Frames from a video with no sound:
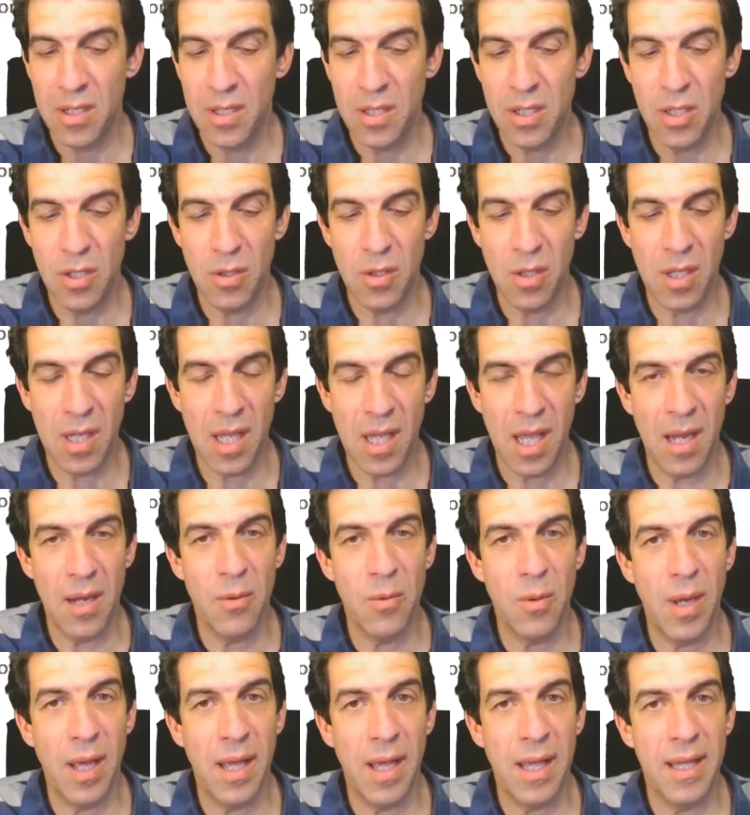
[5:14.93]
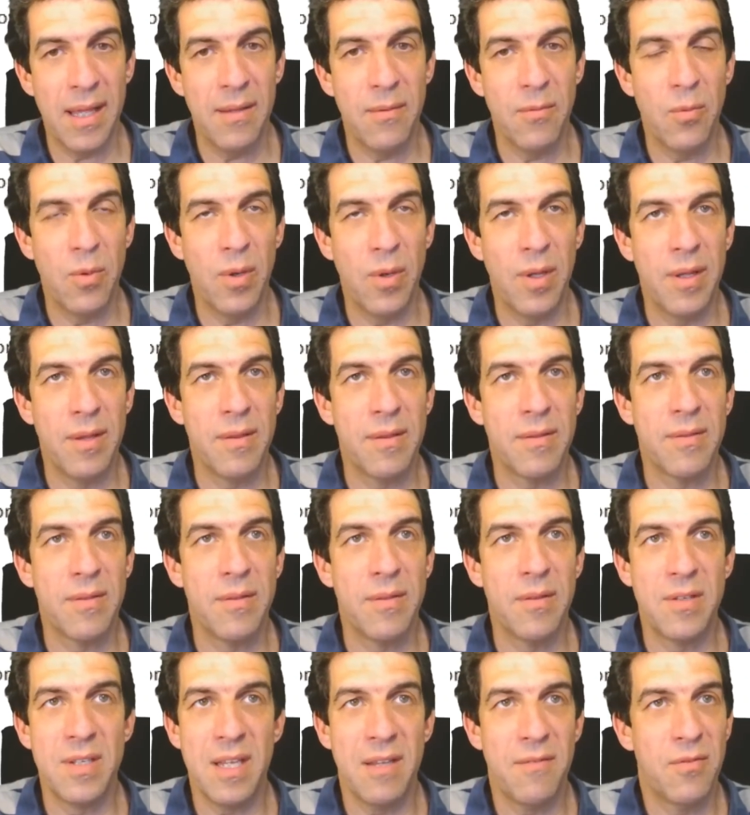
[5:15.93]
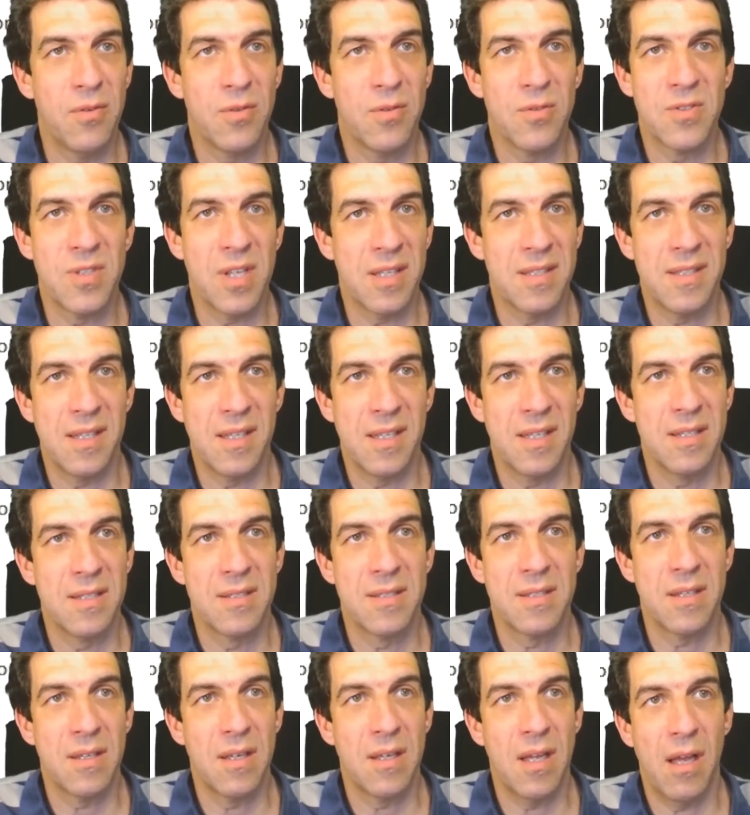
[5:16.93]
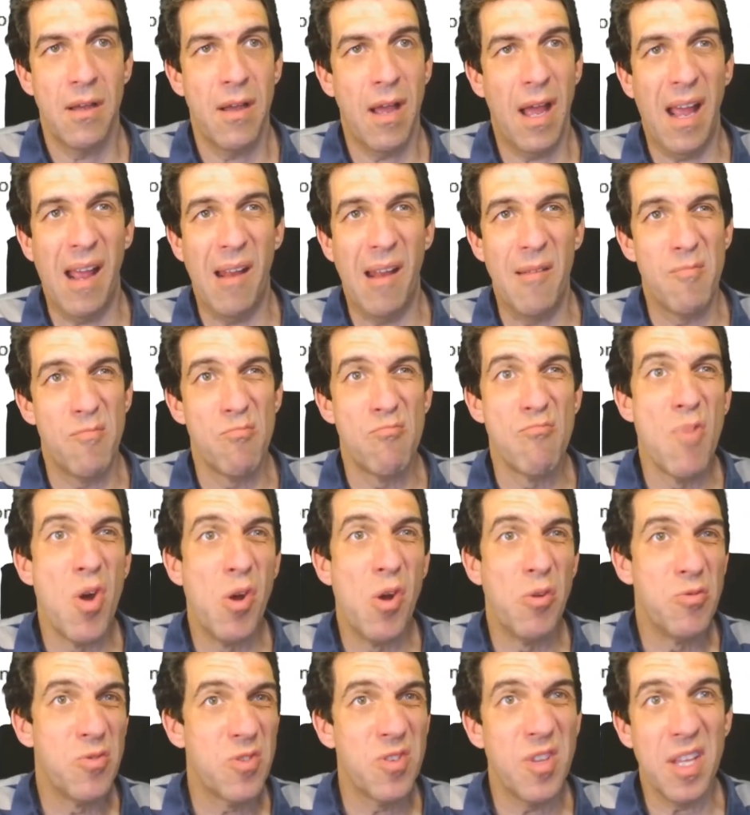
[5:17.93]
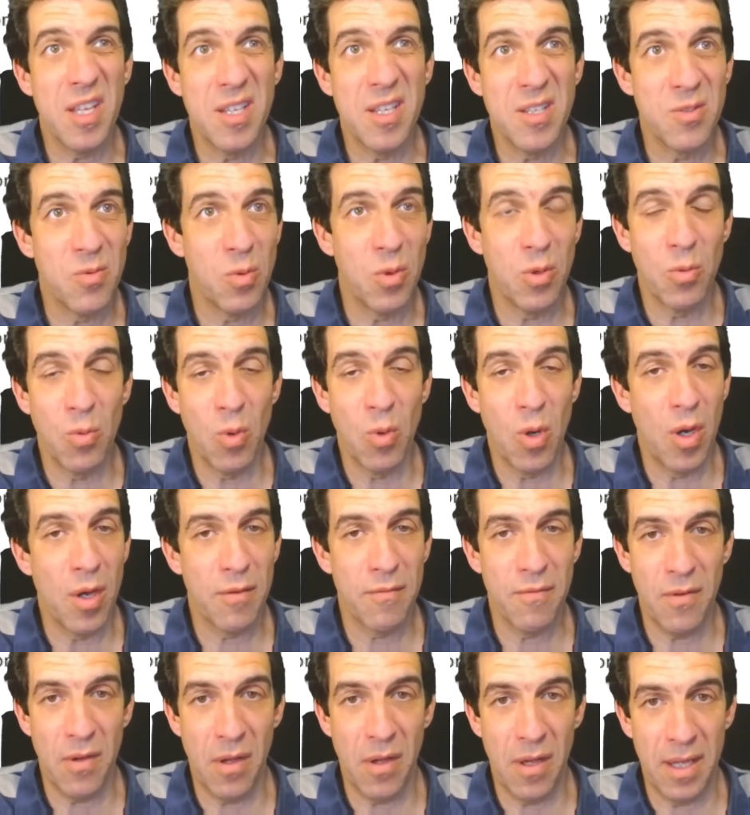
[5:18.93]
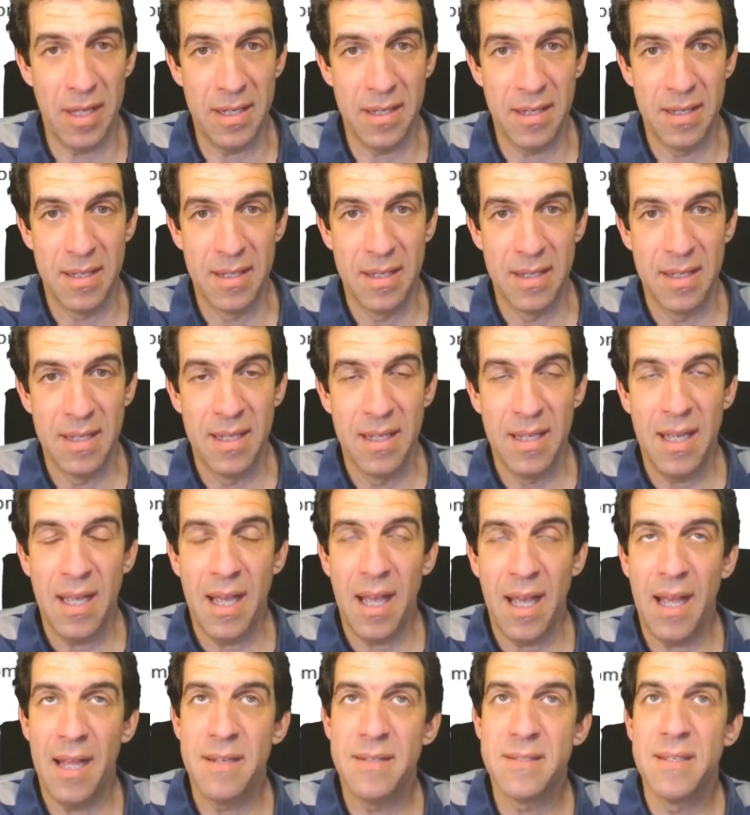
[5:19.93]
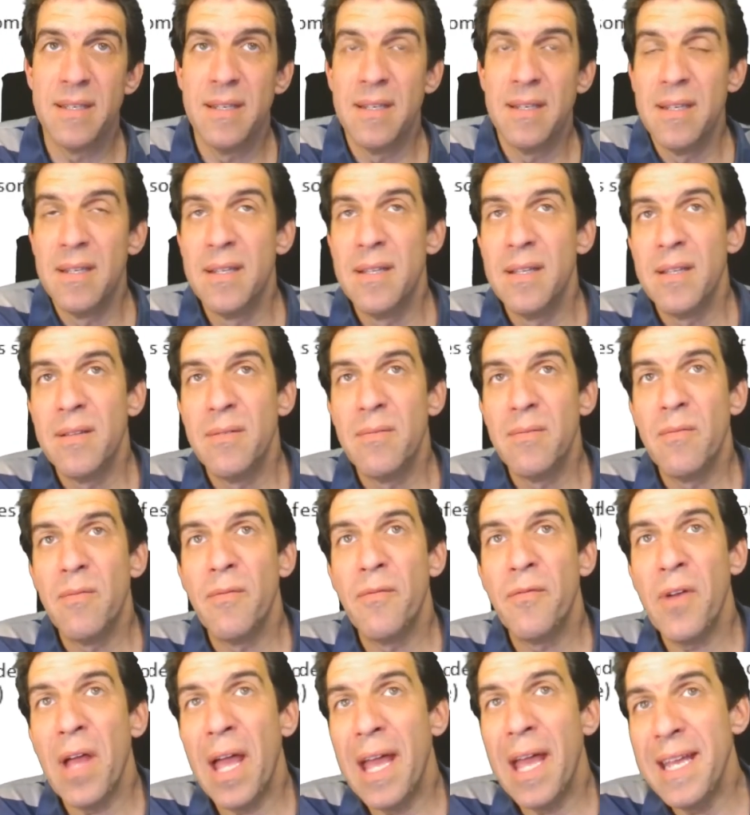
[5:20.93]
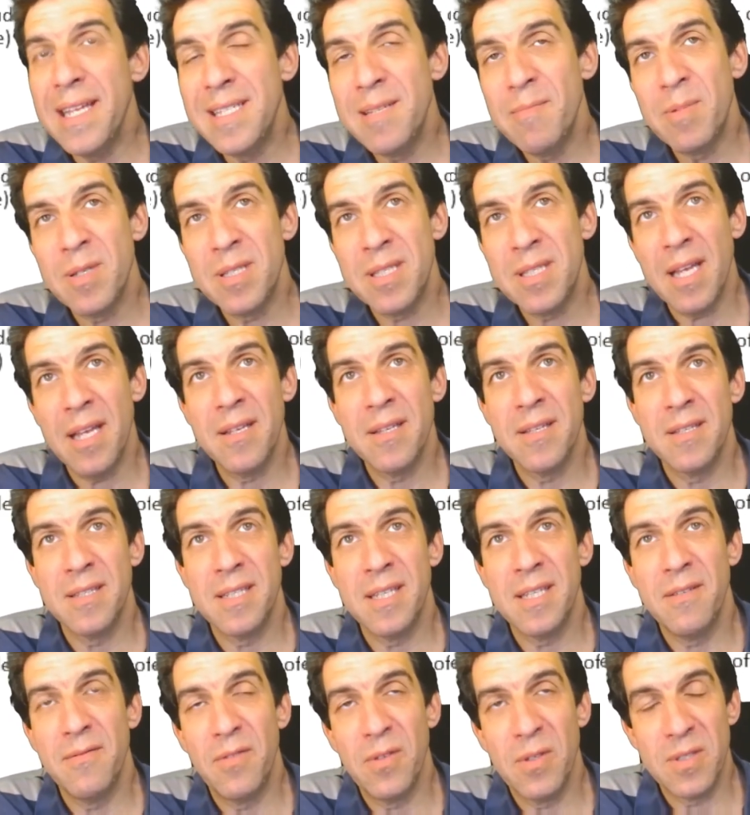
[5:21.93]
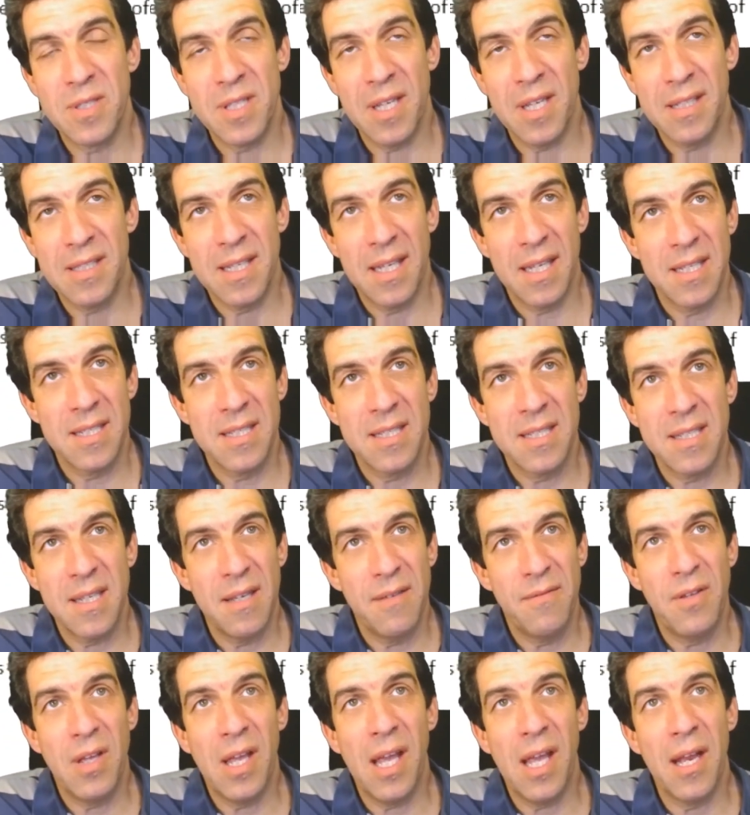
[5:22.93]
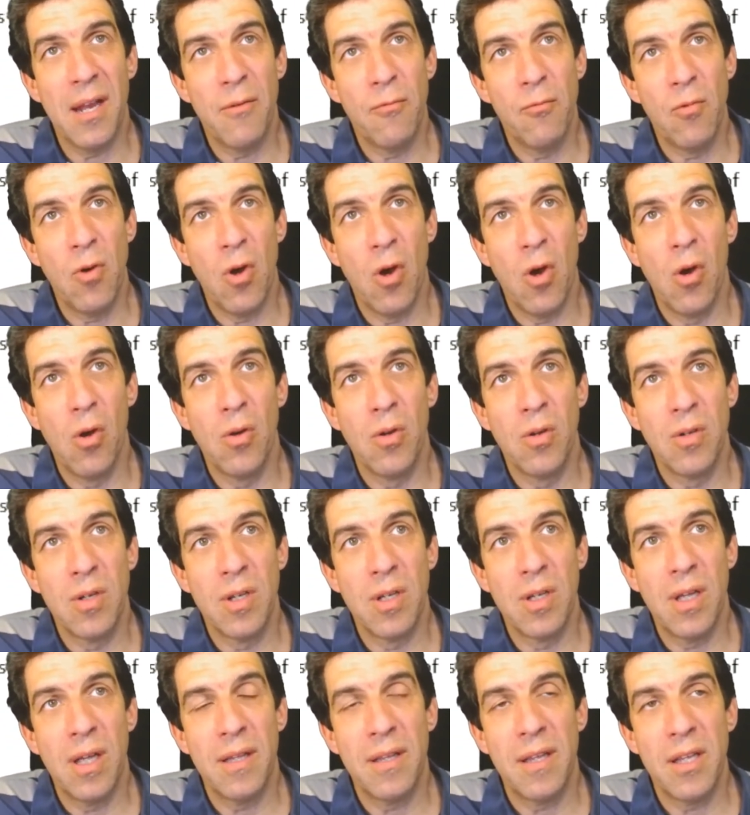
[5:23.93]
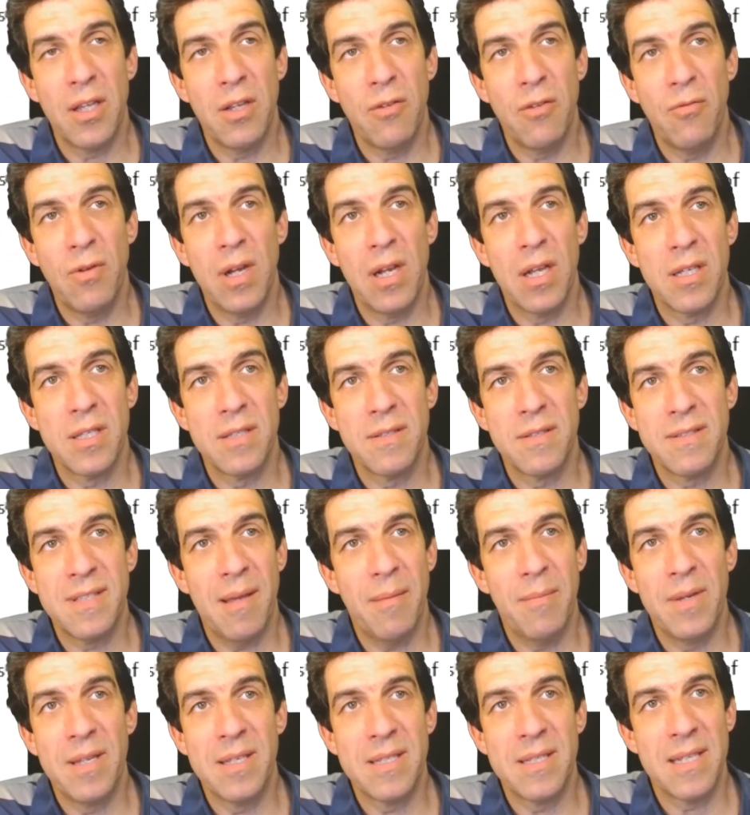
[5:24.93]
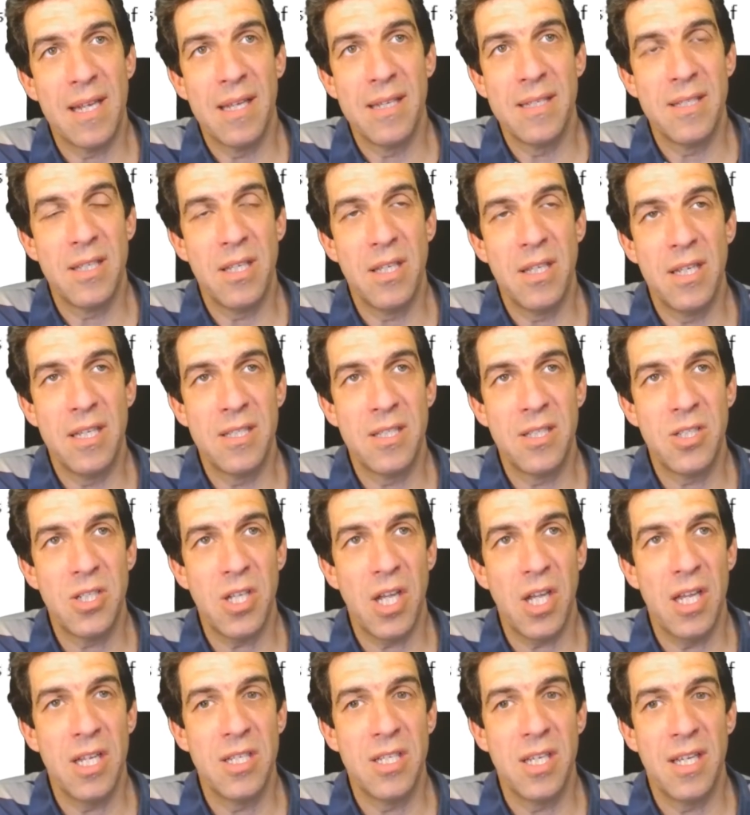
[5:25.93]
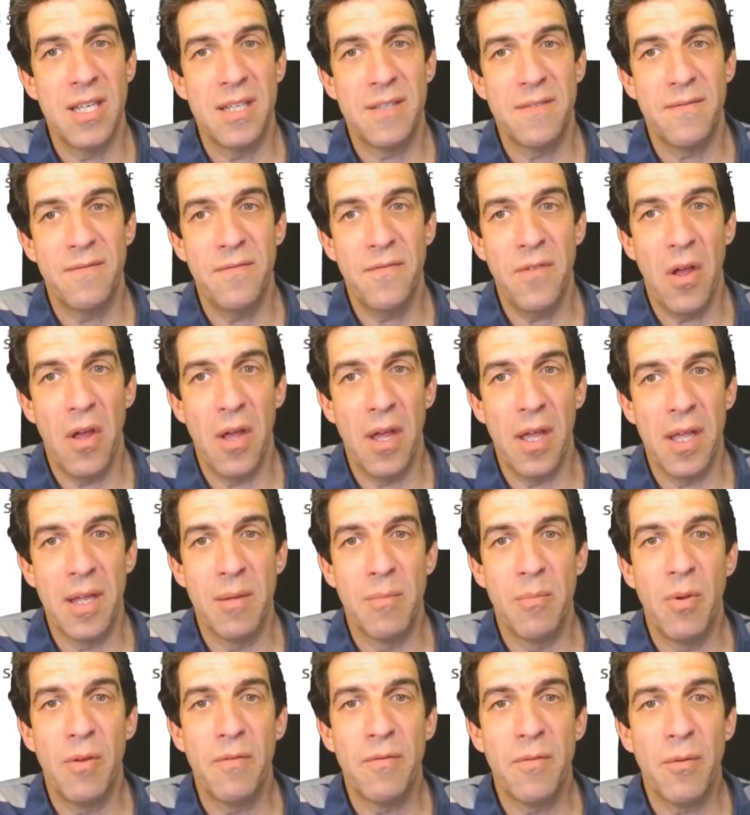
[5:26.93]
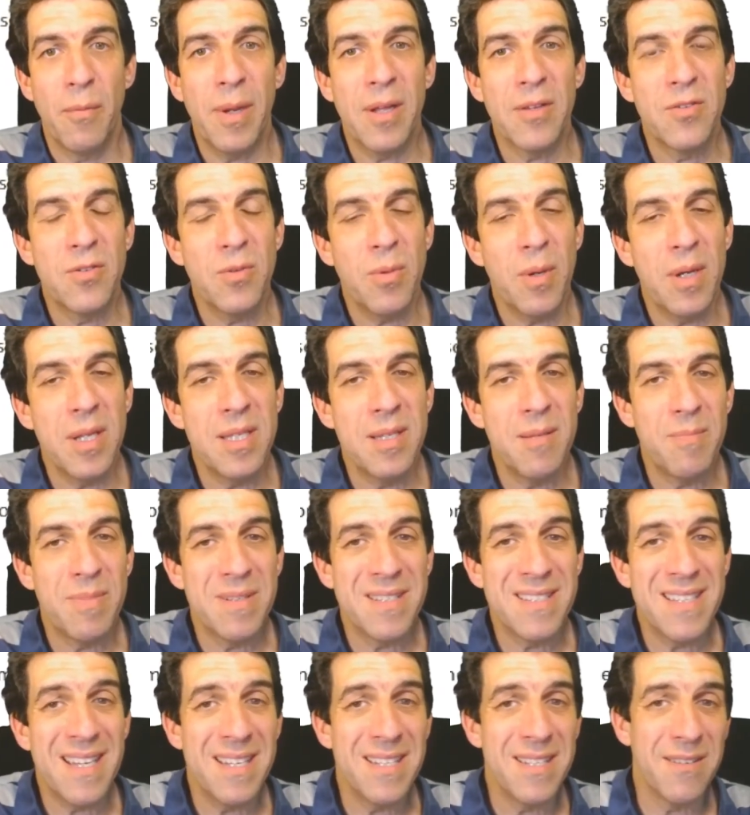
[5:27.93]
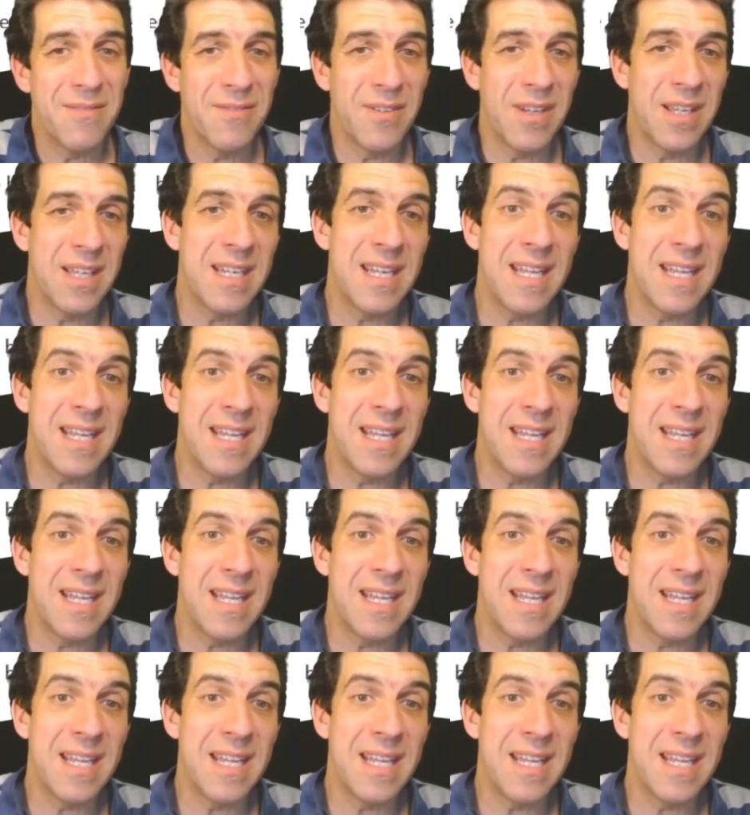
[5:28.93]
you could get away with the default settings and most things would work fine. And for 80% of the default settings, if you get it wrong and then you realize 10 minutes later you need to change it, it's fine. But for about 20% of it,